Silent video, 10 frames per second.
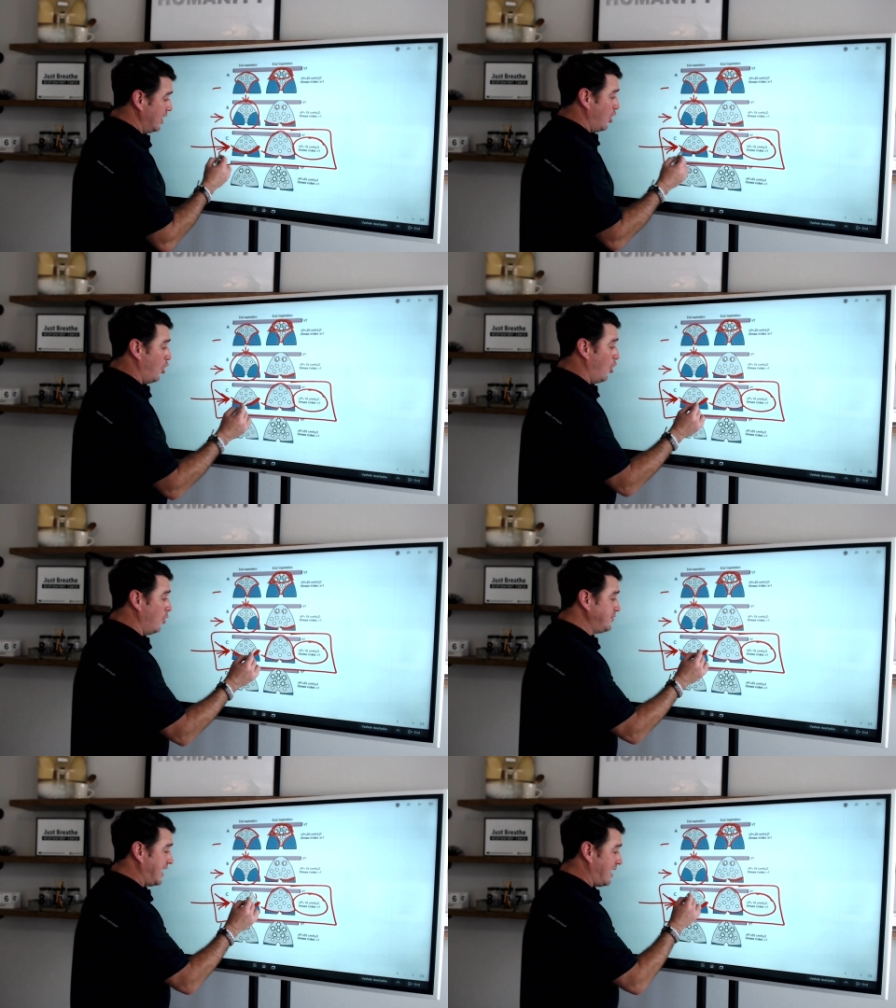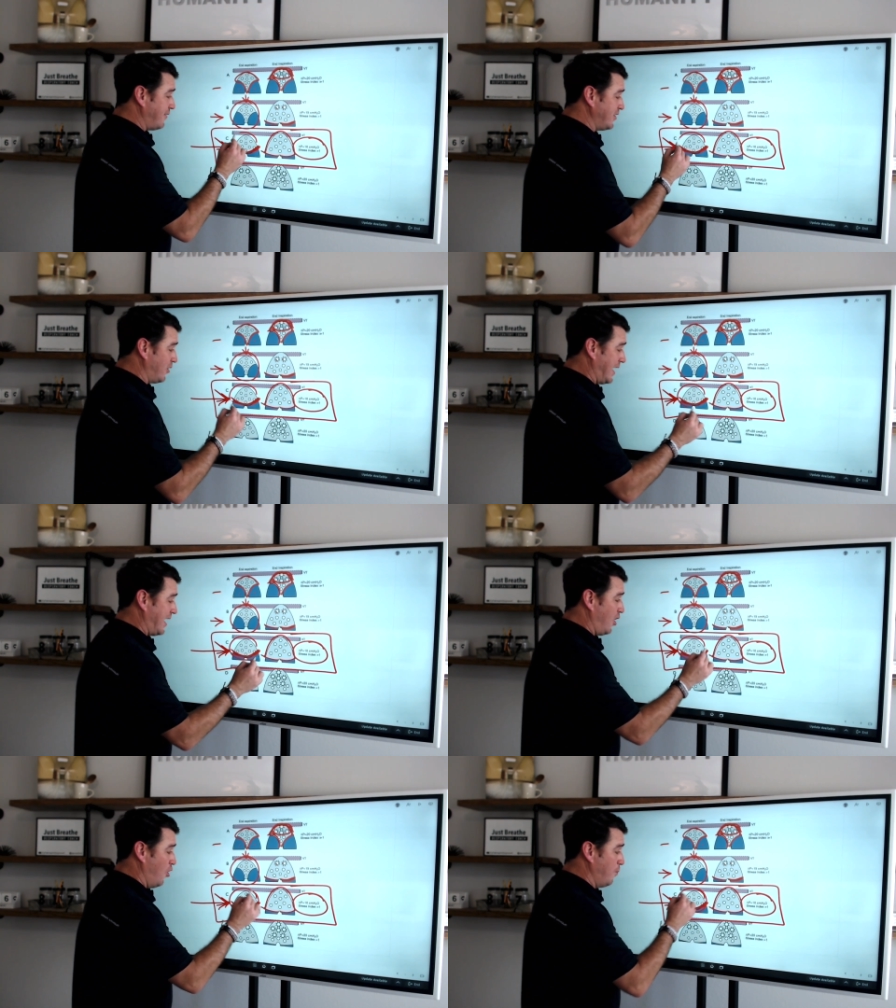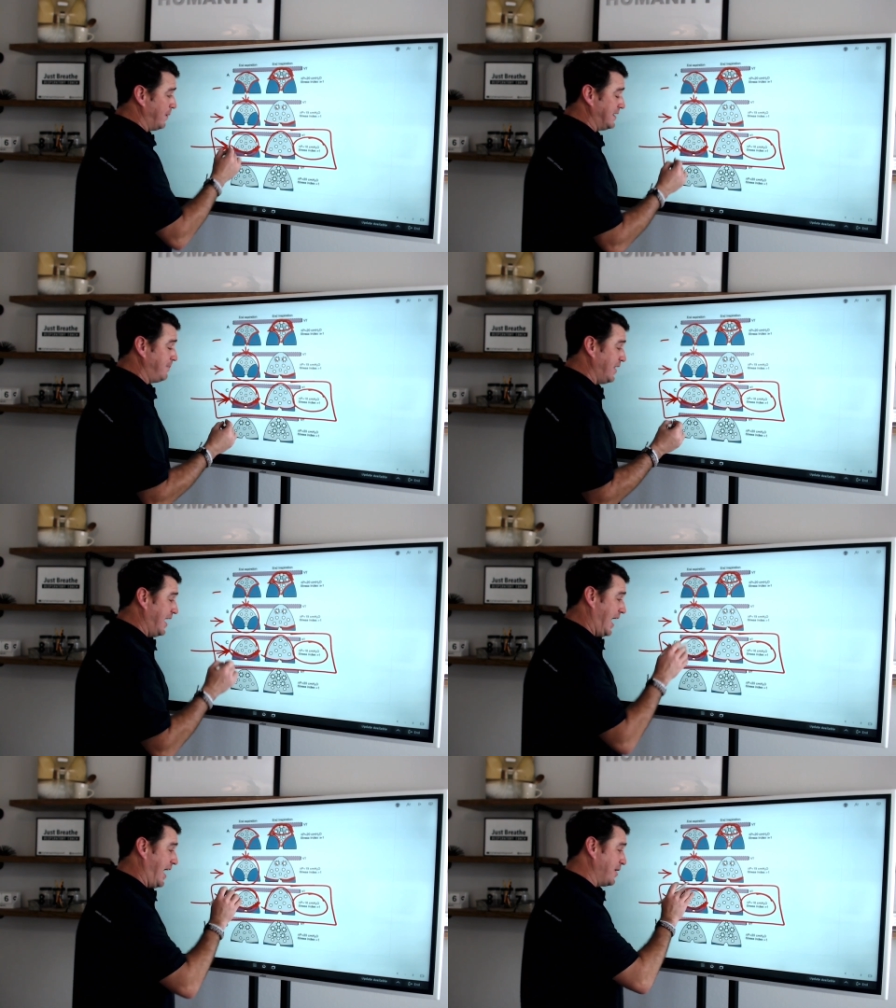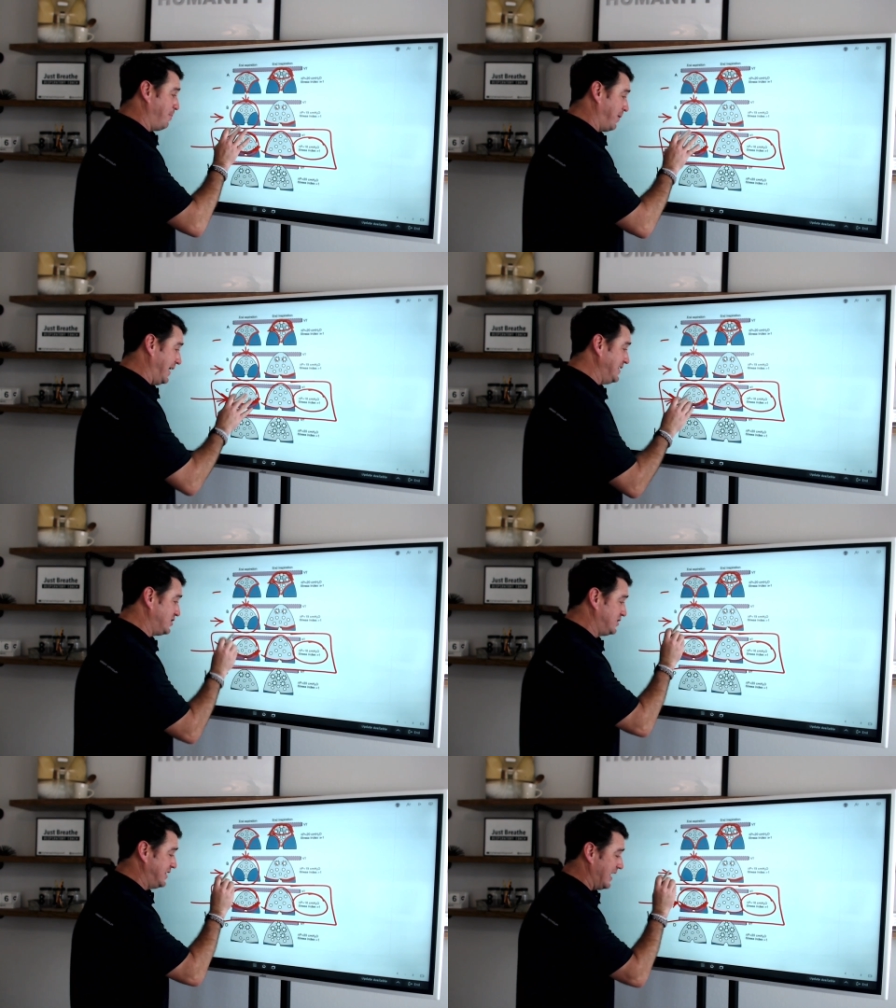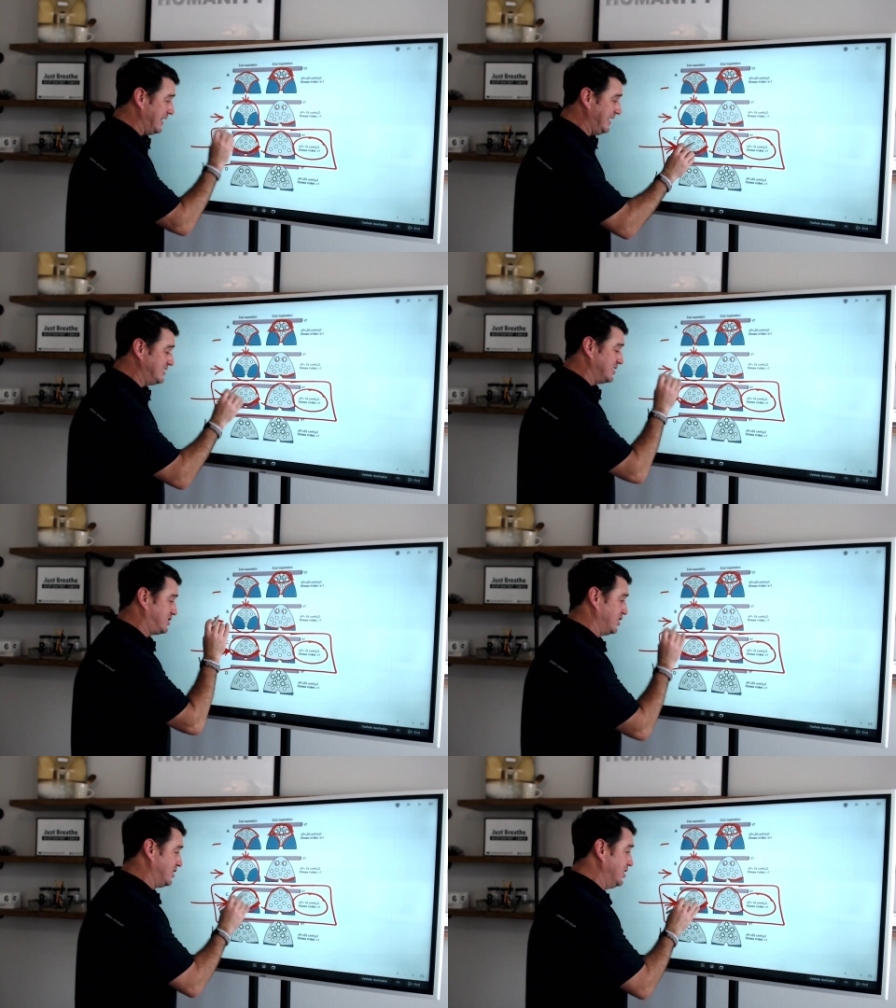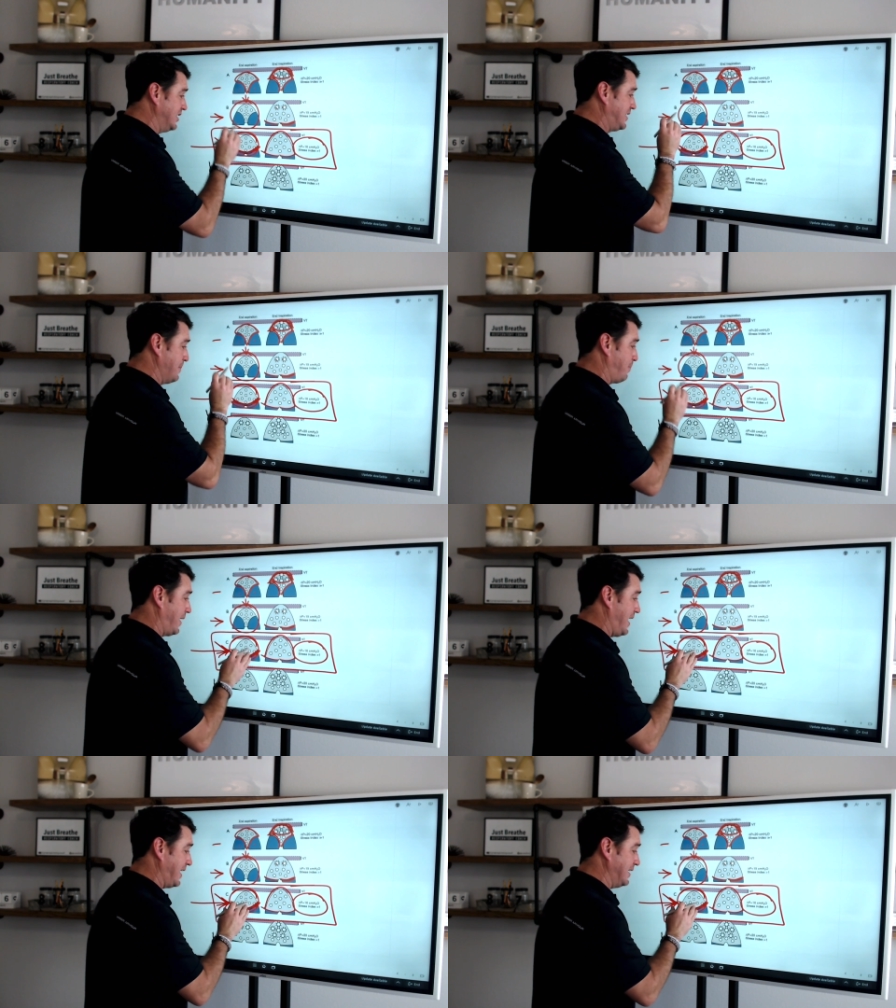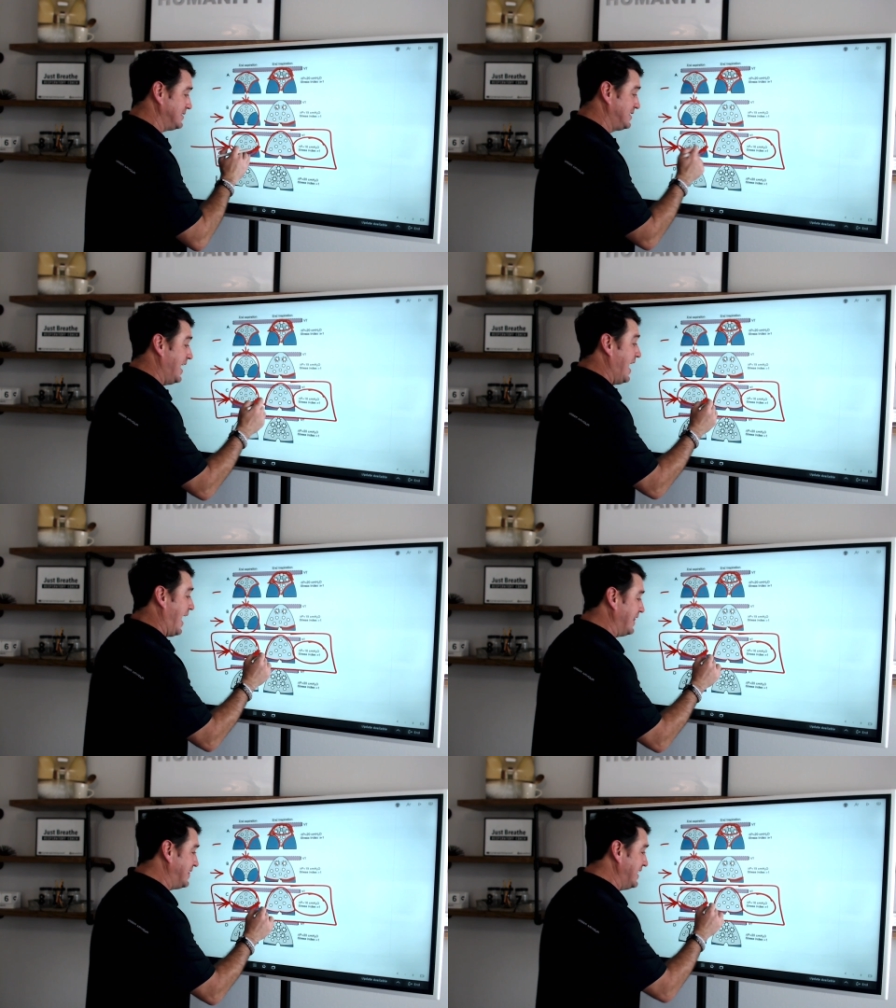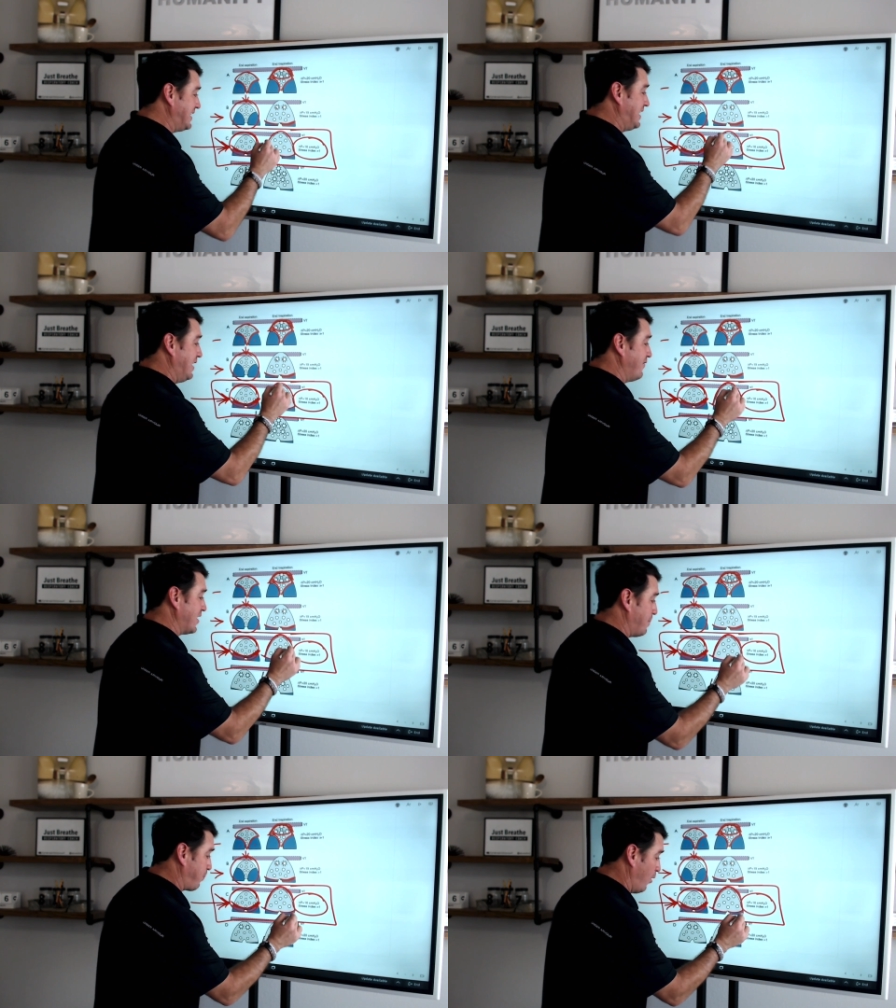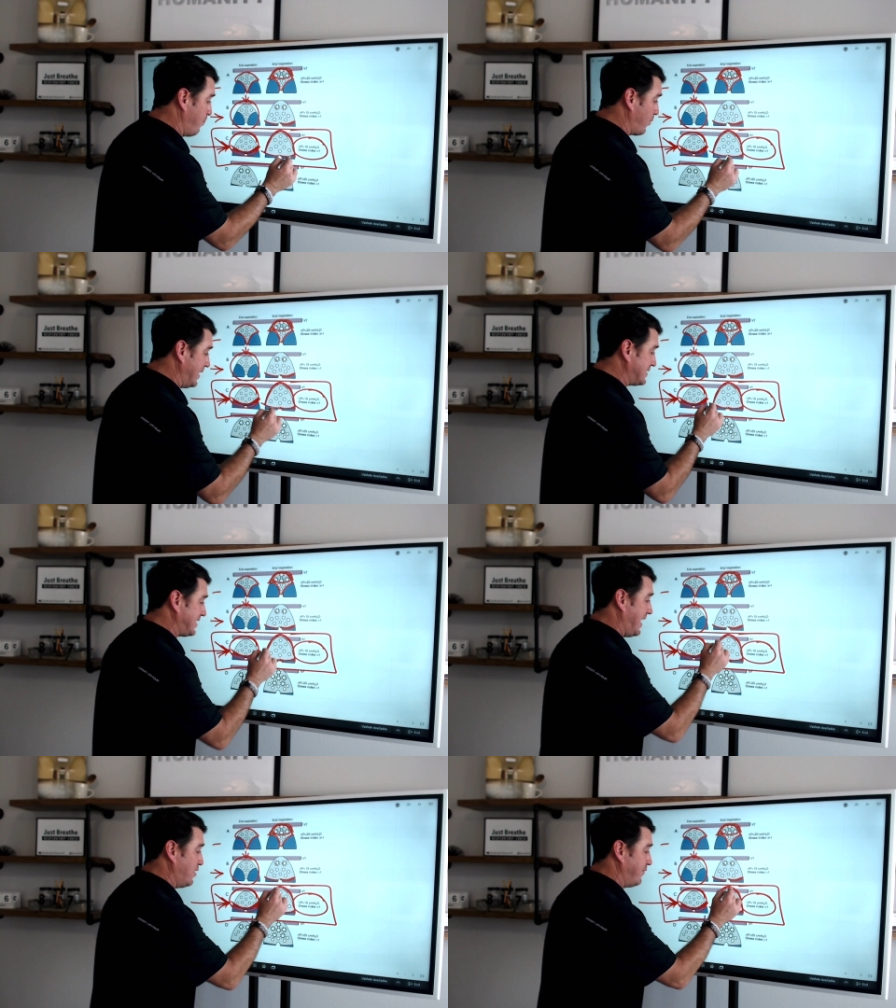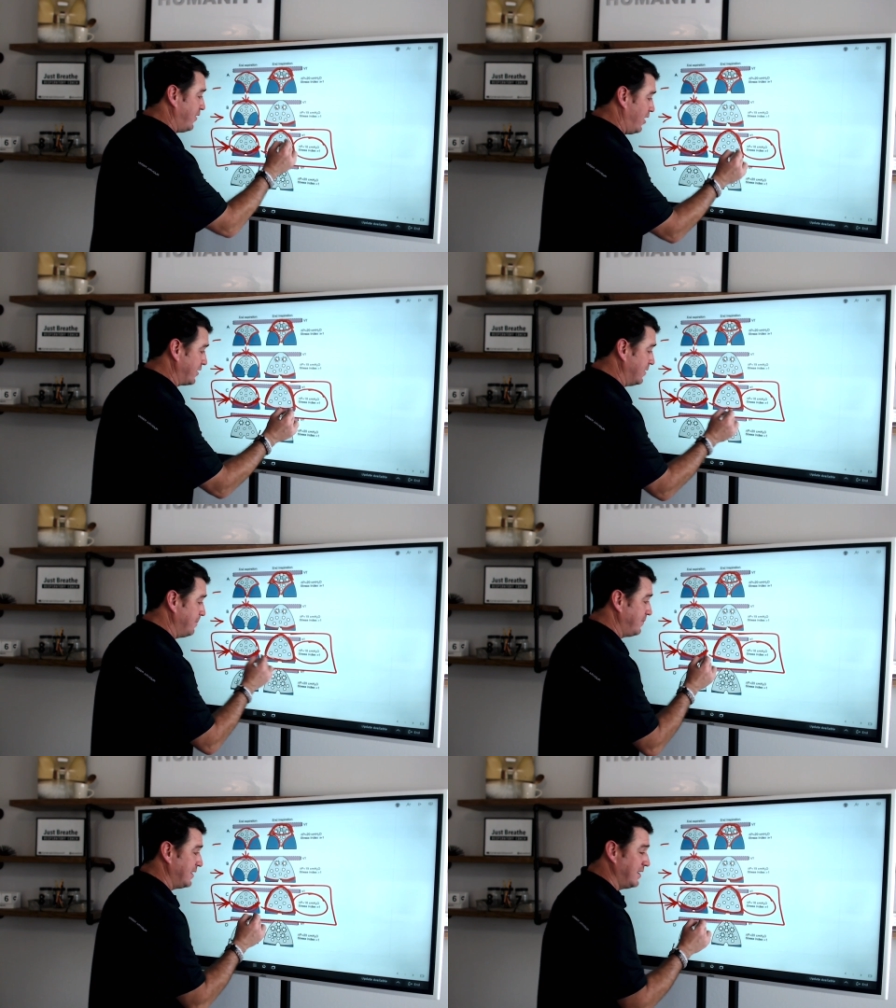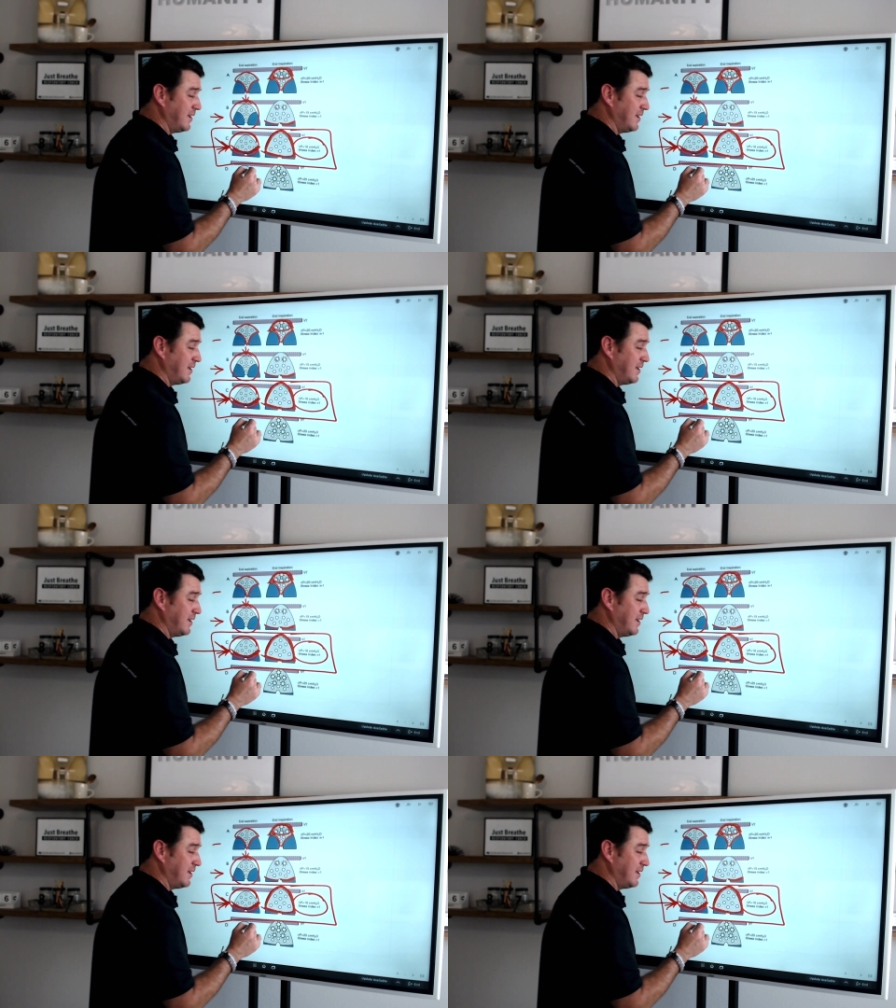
Hold the alveoli open at a place that leads us to good compliance and then give an appropriate tidal volume